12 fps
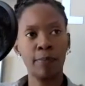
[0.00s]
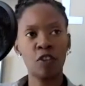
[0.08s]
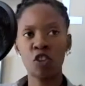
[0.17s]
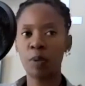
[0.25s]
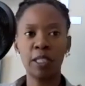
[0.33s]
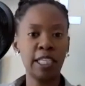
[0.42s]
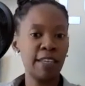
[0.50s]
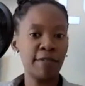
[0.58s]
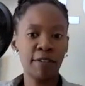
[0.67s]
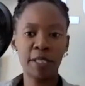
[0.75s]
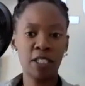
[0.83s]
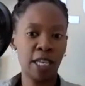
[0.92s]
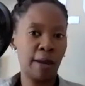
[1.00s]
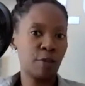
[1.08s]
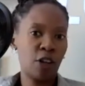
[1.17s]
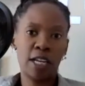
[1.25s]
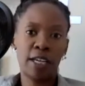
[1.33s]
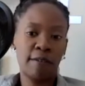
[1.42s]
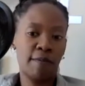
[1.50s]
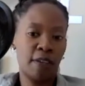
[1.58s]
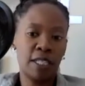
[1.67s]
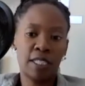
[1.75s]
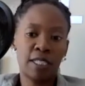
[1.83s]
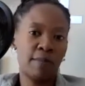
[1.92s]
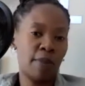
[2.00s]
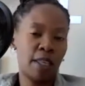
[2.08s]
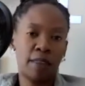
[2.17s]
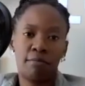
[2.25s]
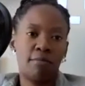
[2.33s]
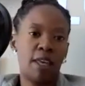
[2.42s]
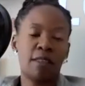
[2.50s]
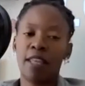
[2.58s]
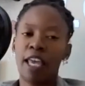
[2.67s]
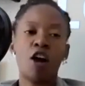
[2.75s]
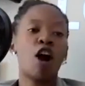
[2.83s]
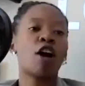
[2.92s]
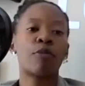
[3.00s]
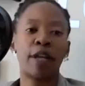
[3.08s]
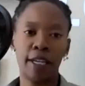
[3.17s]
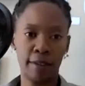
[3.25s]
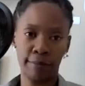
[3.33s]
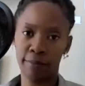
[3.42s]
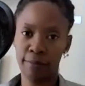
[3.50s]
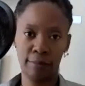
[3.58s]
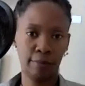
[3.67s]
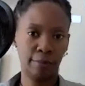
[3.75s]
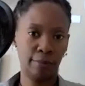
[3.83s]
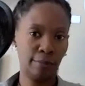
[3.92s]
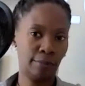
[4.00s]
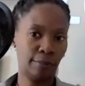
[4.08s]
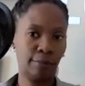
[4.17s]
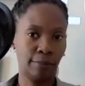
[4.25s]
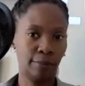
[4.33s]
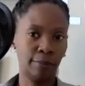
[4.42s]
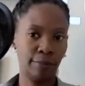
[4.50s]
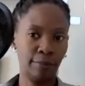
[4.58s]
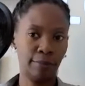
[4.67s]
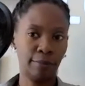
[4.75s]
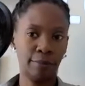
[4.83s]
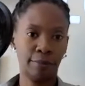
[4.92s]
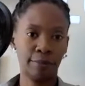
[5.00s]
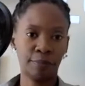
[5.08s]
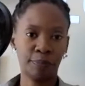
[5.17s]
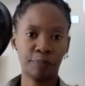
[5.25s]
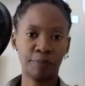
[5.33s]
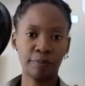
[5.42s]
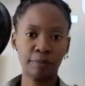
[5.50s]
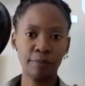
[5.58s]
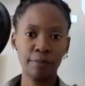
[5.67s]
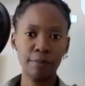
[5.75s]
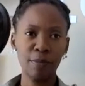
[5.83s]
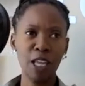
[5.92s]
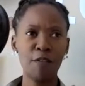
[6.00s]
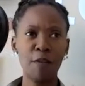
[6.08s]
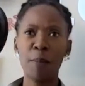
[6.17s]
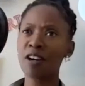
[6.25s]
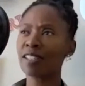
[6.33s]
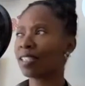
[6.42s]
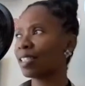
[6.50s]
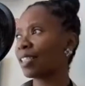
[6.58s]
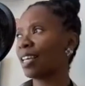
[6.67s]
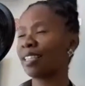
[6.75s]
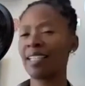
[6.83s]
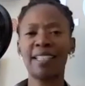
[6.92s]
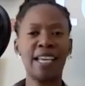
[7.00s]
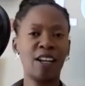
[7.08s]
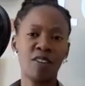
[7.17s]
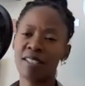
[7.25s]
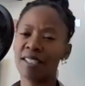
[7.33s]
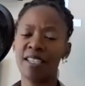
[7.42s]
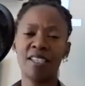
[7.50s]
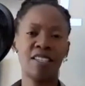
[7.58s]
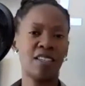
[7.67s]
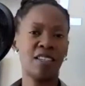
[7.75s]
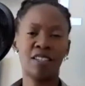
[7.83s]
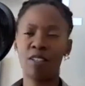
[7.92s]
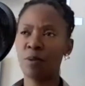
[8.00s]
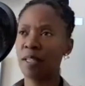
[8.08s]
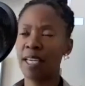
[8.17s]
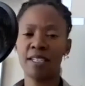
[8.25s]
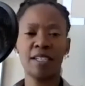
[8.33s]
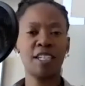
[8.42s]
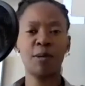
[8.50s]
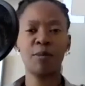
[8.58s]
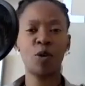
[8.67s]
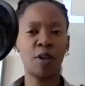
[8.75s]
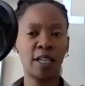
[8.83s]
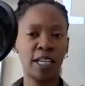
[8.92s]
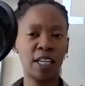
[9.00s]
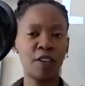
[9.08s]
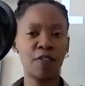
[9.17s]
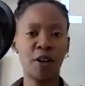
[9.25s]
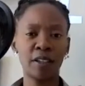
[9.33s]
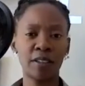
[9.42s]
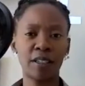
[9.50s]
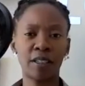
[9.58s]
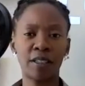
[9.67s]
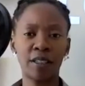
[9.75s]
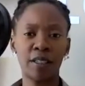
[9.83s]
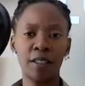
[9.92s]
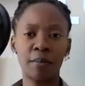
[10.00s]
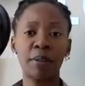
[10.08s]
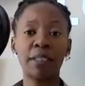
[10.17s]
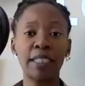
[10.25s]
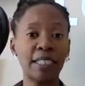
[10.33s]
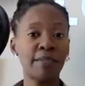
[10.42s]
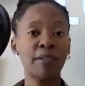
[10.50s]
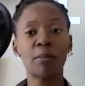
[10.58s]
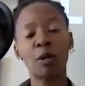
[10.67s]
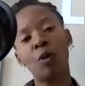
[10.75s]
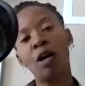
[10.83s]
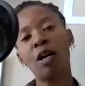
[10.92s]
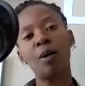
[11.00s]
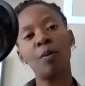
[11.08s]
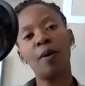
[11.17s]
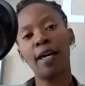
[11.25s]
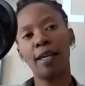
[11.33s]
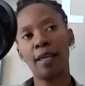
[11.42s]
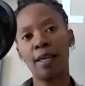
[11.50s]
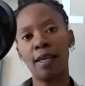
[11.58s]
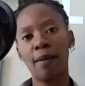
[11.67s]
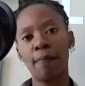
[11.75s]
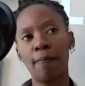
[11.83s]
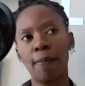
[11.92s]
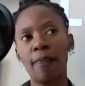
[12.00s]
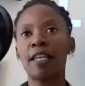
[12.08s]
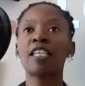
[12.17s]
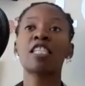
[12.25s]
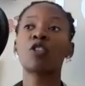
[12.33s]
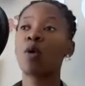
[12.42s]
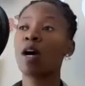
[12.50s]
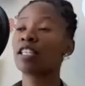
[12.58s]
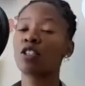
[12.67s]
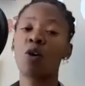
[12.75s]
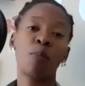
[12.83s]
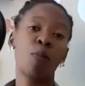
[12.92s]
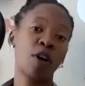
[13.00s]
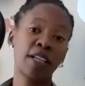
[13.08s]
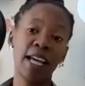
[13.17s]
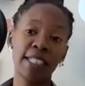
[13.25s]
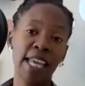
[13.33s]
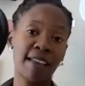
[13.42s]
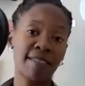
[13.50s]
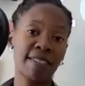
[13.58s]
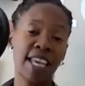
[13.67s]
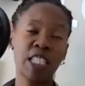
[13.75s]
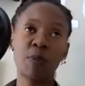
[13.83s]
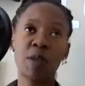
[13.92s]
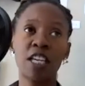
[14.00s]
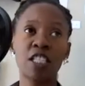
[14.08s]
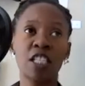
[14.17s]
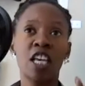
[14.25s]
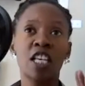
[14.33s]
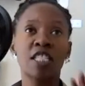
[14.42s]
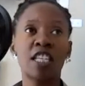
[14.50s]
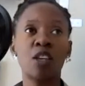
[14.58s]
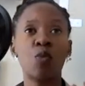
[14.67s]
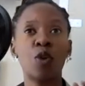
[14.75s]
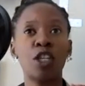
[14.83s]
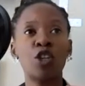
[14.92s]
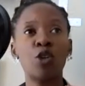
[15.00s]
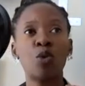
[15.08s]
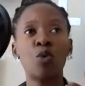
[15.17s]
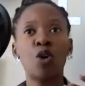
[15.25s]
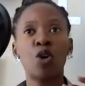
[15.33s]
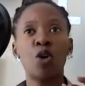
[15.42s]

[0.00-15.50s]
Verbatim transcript: Just believe them and stop trying to convince them that they are ready. If a person says that they don't see the relationship going any further, believe them and walk away. And this is why it's so important not to have sex, because see, when you